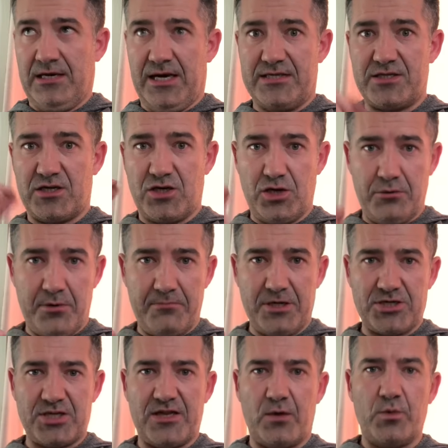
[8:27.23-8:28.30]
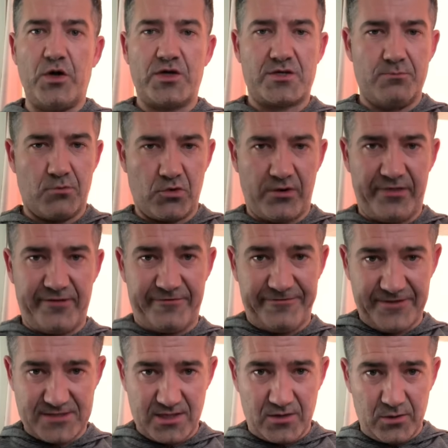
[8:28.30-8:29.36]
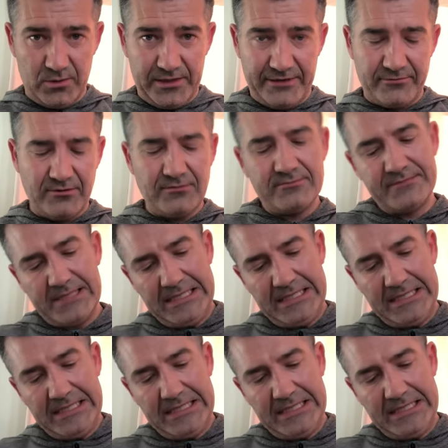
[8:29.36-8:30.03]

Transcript: it's a qubit measure that works more at the physical level.